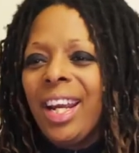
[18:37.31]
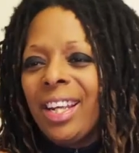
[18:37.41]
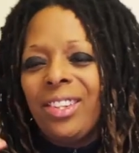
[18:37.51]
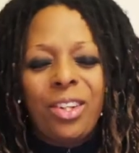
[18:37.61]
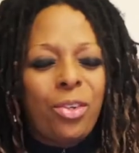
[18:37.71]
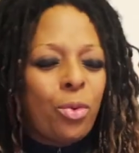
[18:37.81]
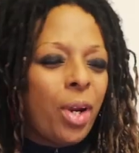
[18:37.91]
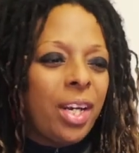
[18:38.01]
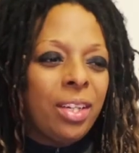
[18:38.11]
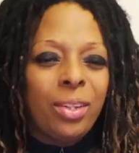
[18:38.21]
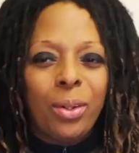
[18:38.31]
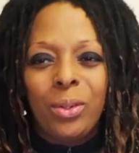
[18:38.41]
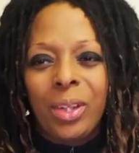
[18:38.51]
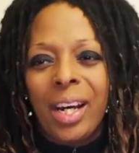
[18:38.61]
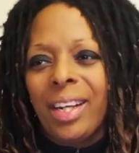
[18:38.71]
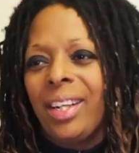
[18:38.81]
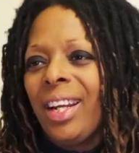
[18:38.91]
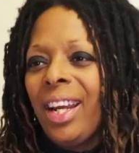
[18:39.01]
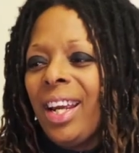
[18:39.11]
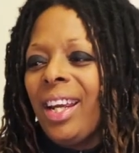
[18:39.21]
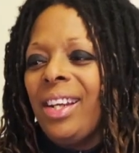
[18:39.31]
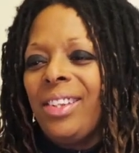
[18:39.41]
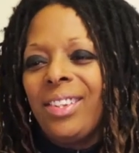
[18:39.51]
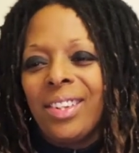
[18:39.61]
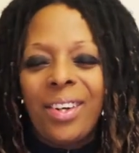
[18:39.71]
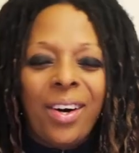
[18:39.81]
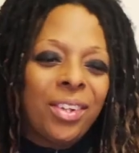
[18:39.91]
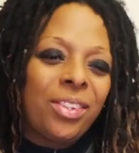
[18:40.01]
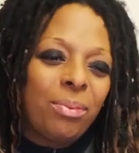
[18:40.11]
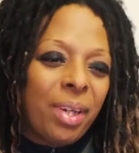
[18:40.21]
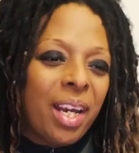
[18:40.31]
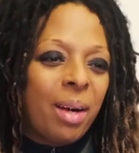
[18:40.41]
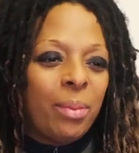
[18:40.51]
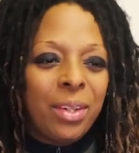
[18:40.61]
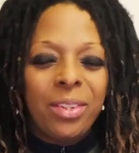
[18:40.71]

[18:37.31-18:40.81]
It's great in low light. It is an awesome camera.